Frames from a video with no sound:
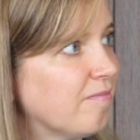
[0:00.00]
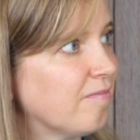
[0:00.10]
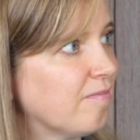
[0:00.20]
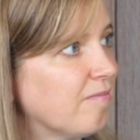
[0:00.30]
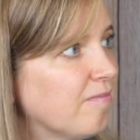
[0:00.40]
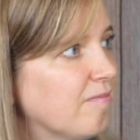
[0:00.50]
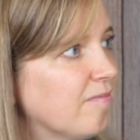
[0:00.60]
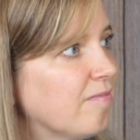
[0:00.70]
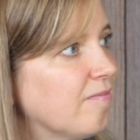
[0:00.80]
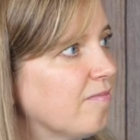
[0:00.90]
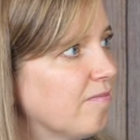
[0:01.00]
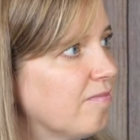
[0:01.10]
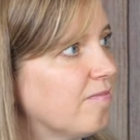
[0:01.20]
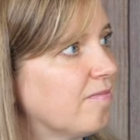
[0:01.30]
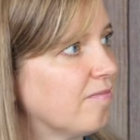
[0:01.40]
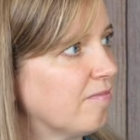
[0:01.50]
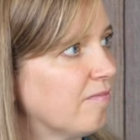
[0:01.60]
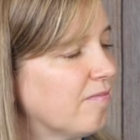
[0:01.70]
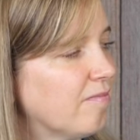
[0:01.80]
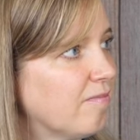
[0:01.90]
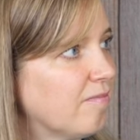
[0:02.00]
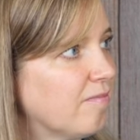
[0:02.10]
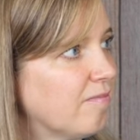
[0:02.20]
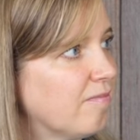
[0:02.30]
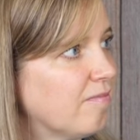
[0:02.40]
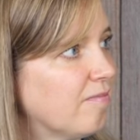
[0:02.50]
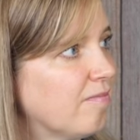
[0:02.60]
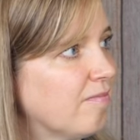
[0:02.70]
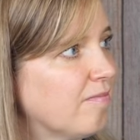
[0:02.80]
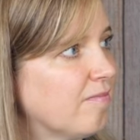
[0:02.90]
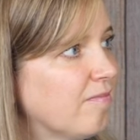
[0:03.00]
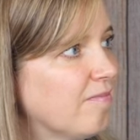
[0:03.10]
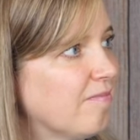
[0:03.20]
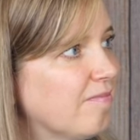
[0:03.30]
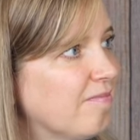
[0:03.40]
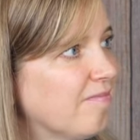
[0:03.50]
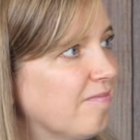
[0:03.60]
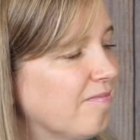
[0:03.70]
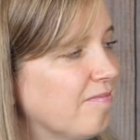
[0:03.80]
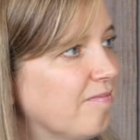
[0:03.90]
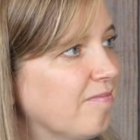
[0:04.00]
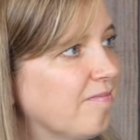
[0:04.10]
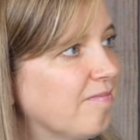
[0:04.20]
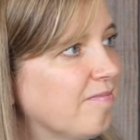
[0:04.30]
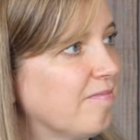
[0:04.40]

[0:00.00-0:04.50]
The person shown says nothing.